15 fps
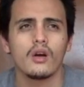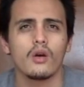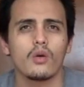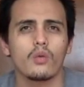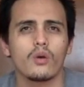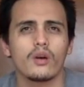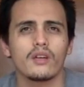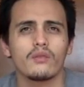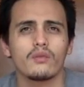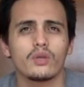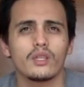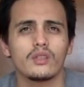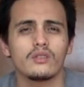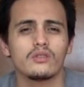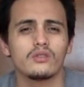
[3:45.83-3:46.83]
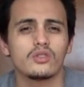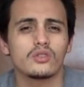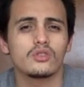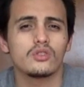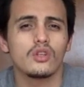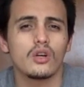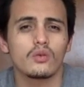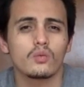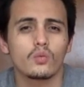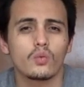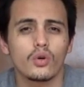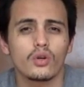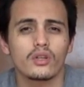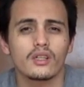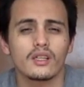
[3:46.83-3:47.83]
Or what if we just don't
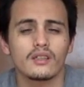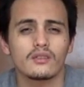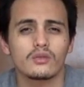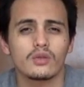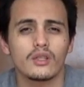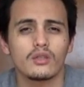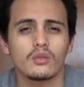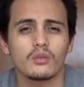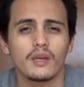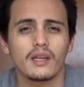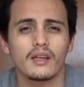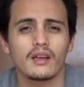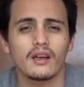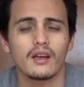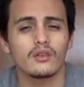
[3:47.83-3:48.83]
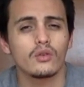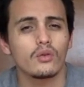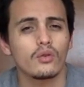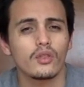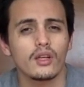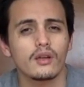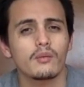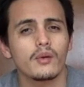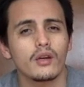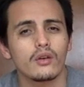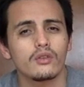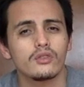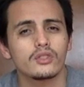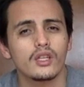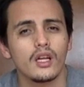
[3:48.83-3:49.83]
work and try to make a new thing by
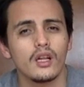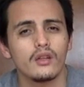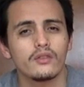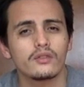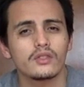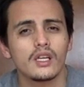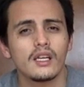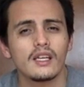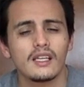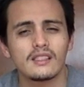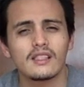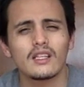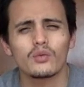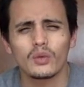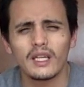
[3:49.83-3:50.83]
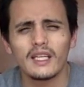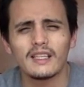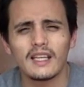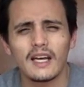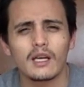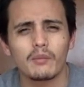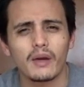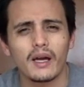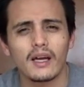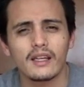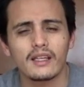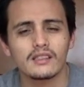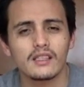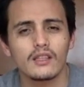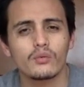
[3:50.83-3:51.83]
ourselves? Is that really that bad?
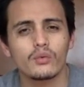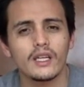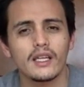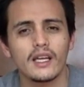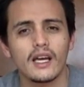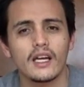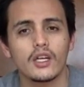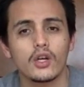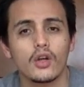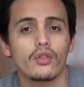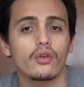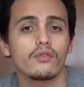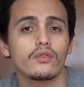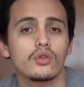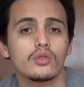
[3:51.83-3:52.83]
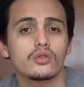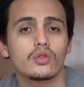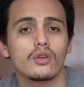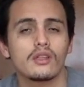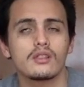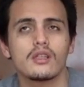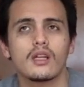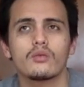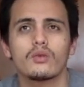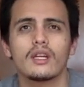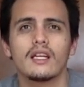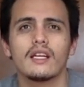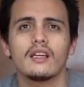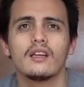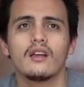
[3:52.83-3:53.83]
Is that really another future? Is that
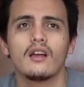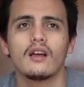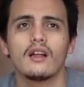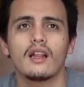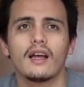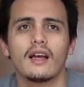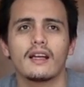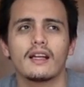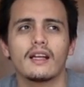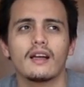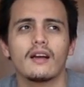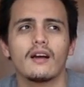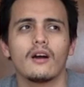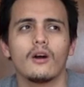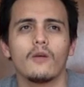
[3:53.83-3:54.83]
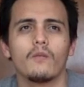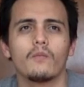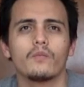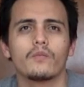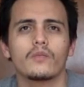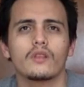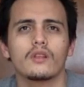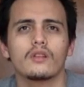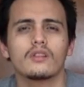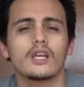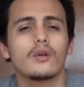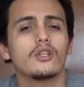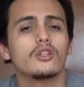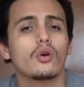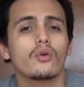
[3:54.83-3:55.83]
really like
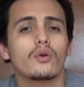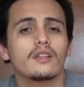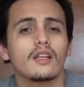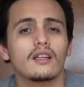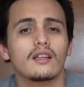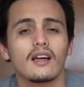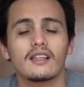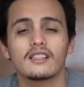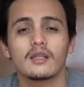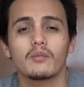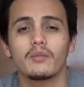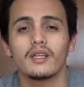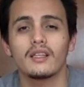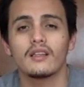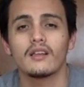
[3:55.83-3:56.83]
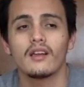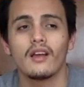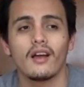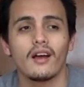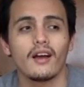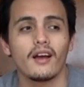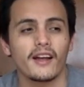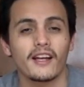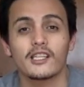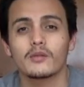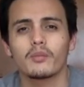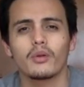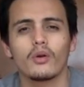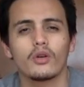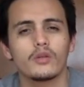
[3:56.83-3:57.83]
territory that hasn't been
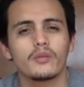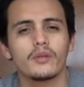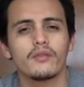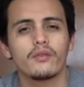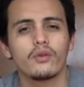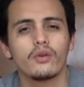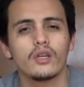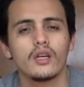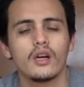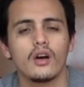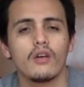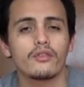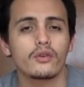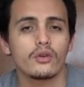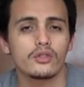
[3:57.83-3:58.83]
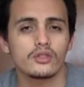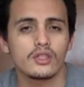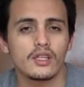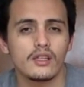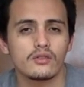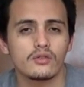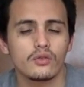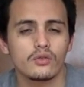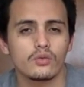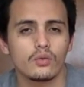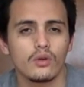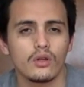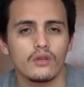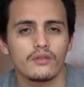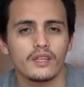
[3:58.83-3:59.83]
explored before? Of course, the answer to
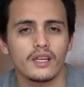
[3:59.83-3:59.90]
all of